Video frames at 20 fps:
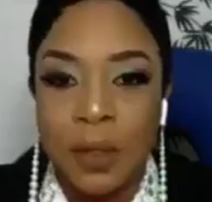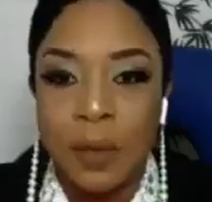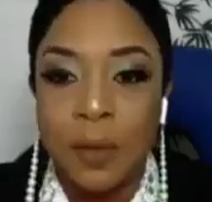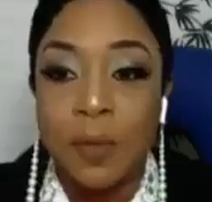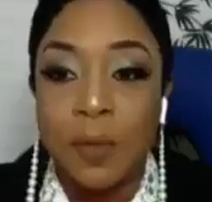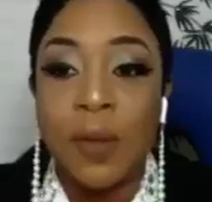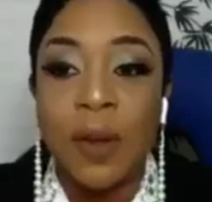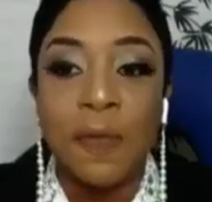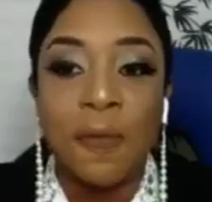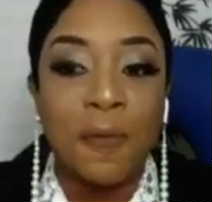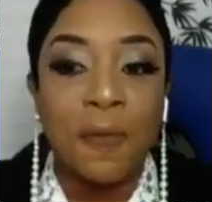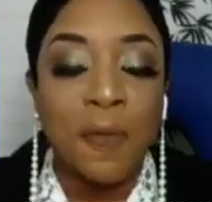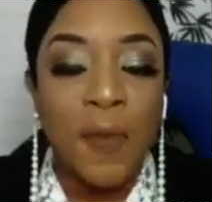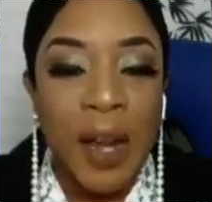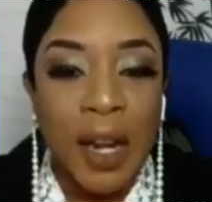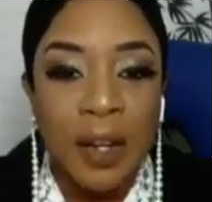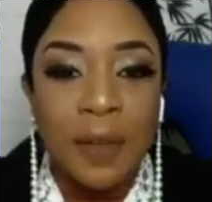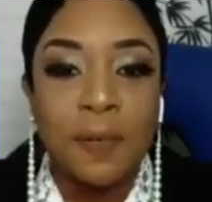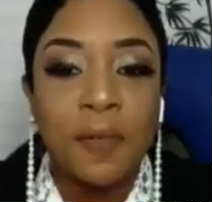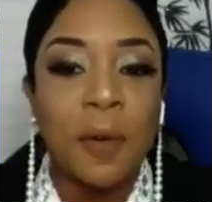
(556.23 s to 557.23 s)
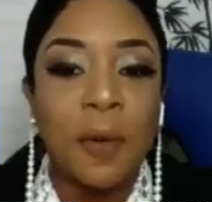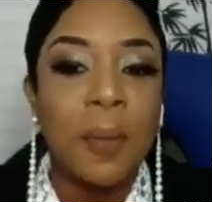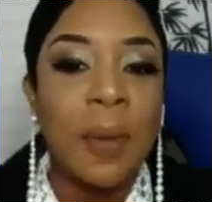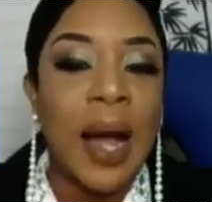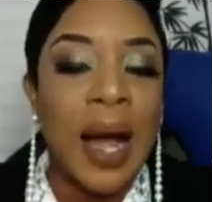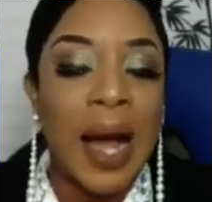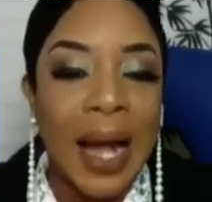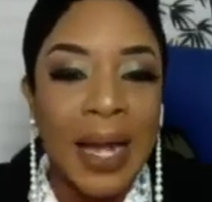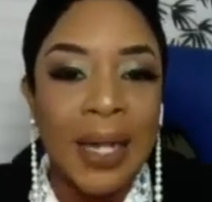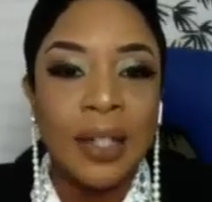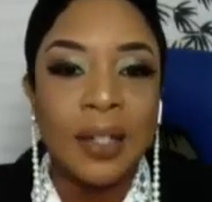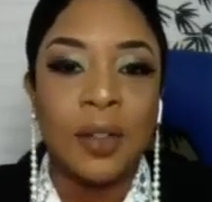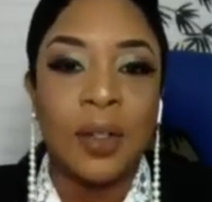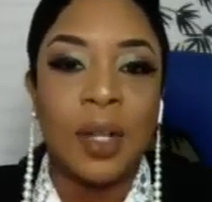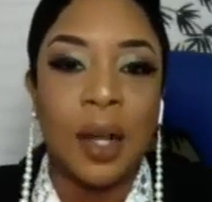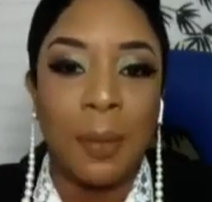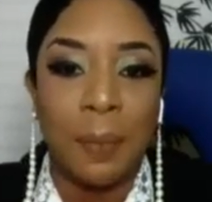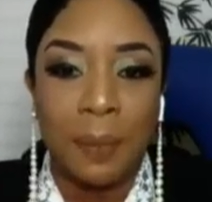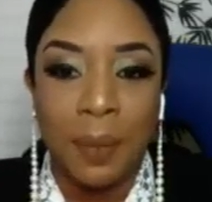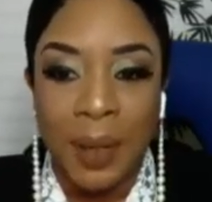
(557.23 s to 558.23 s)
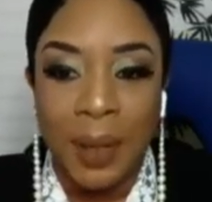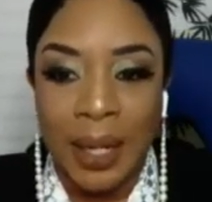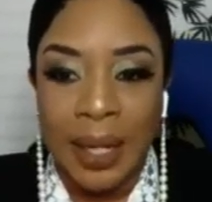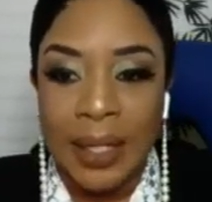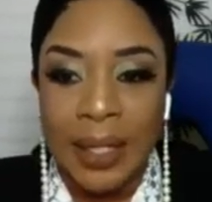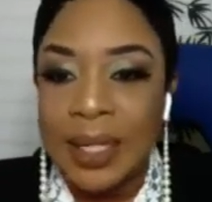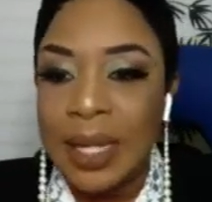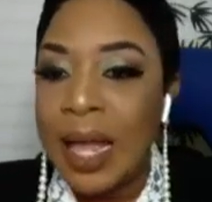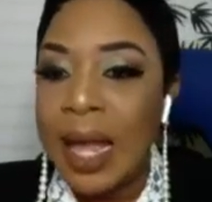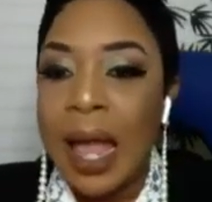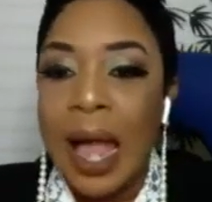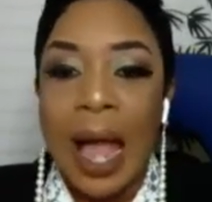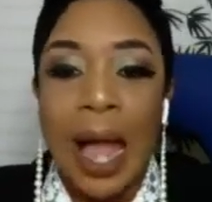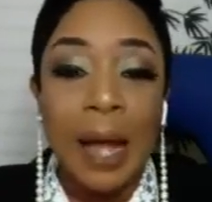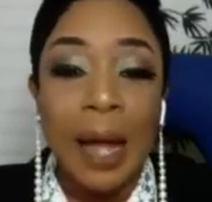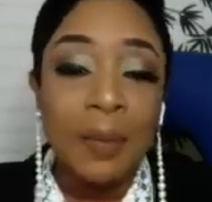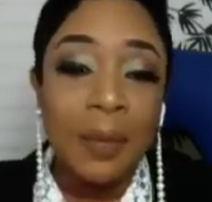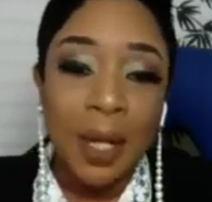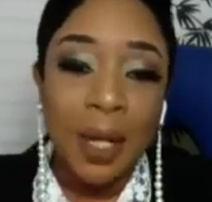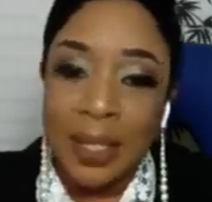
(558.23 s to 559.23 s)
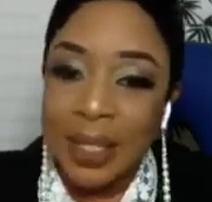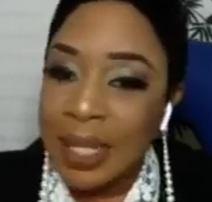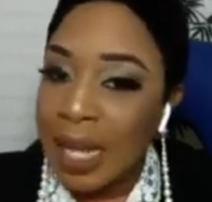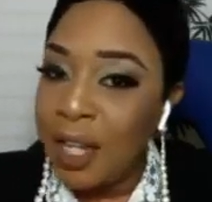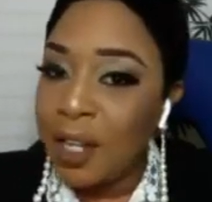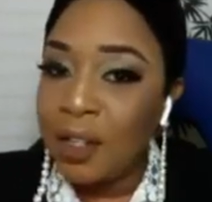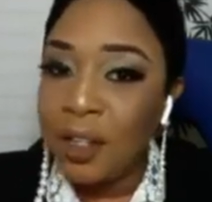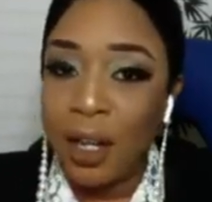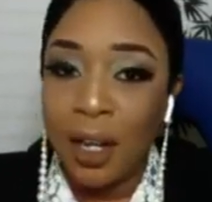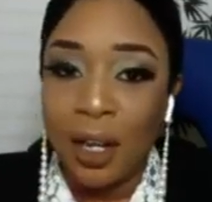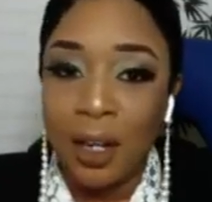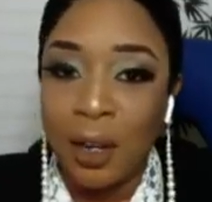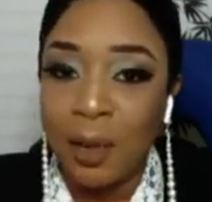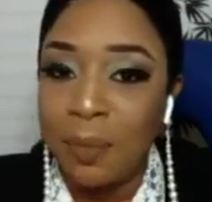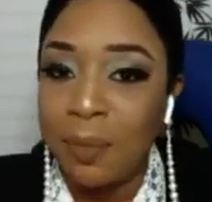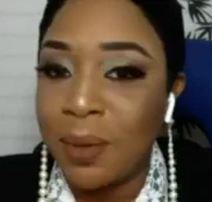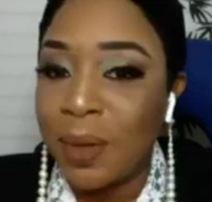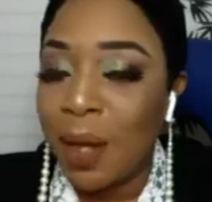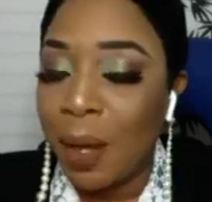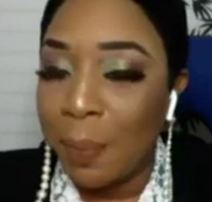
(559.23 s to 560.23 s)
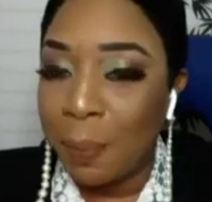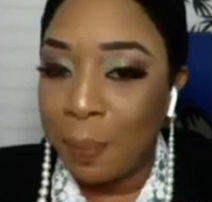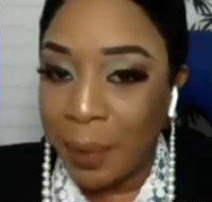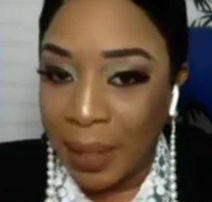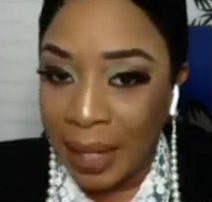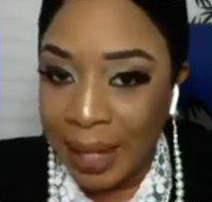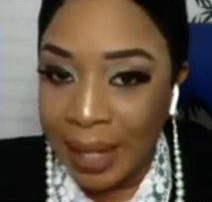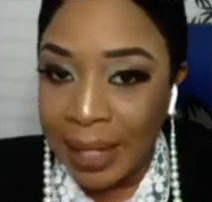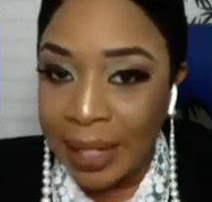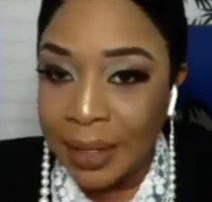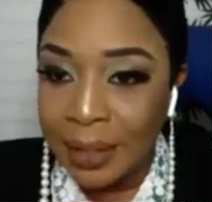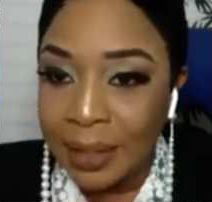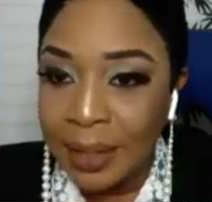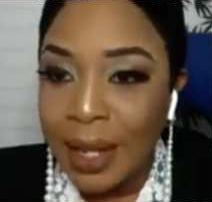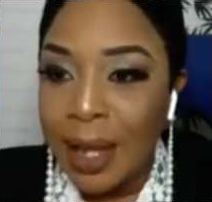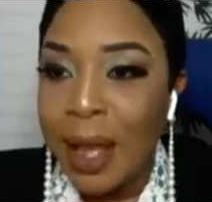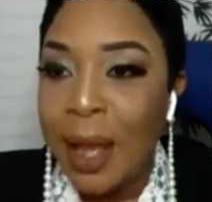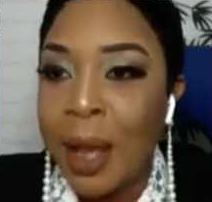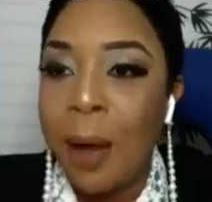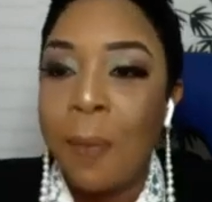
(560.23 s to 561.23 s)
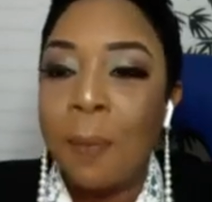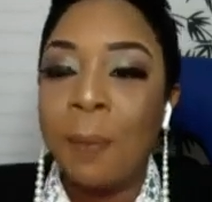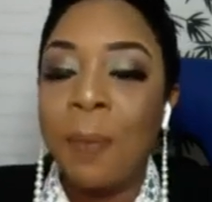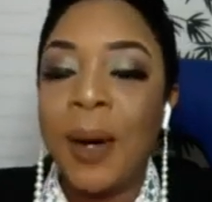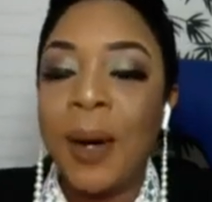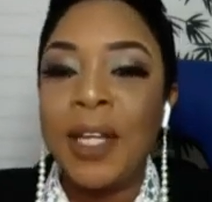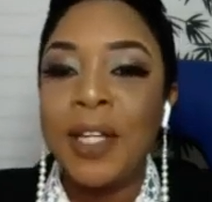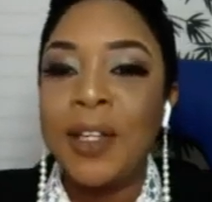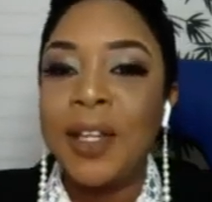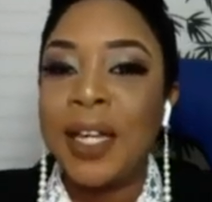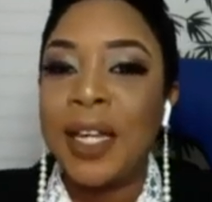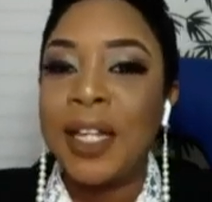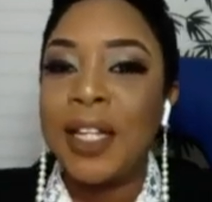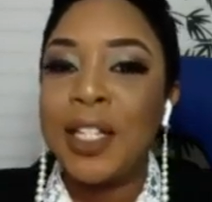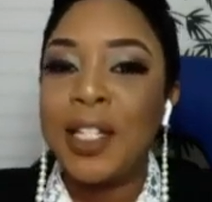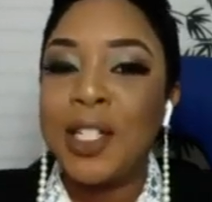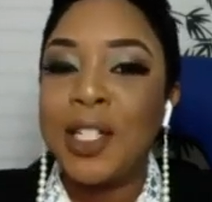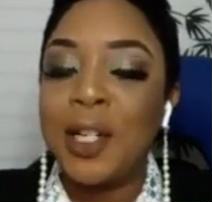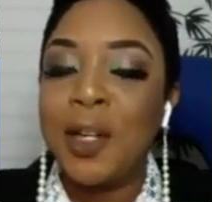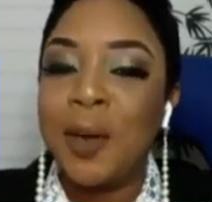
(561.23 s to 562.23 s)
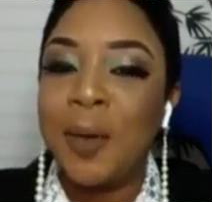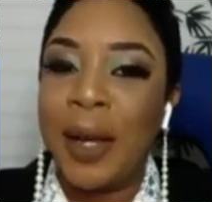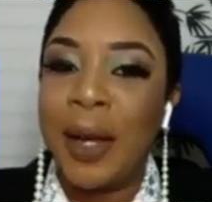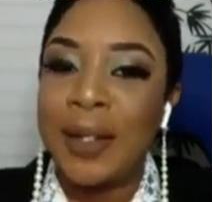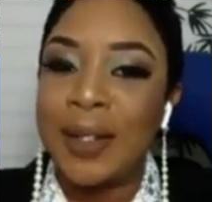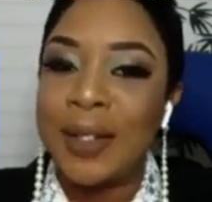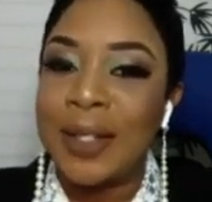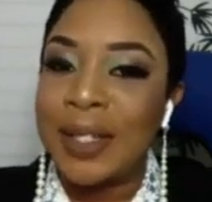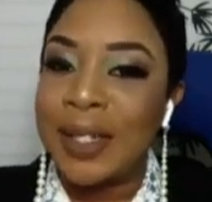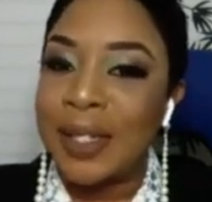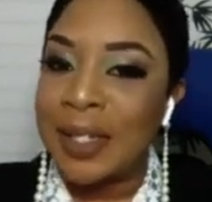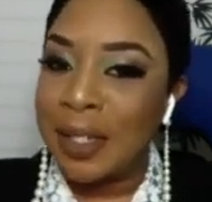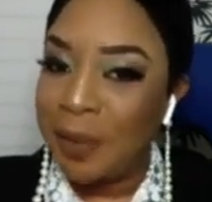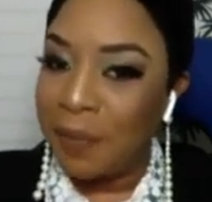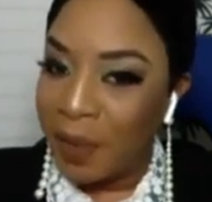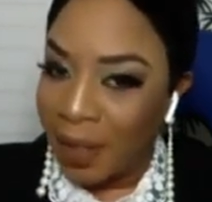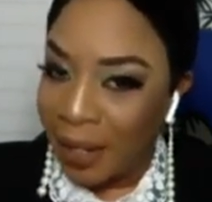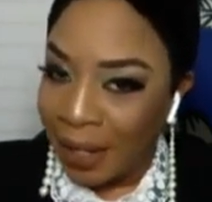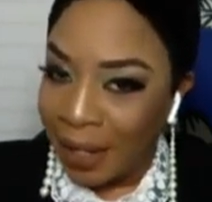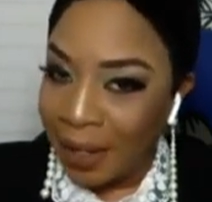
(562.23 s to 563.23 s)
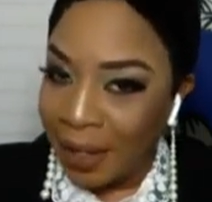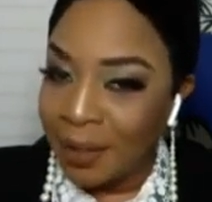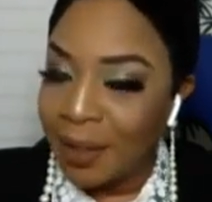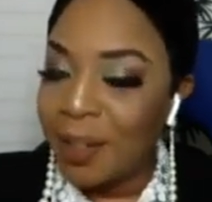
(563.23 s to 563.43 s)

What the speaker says: to. Refrain from idle complaints. I'm not saying you're not going to complain, but you can do it civilly.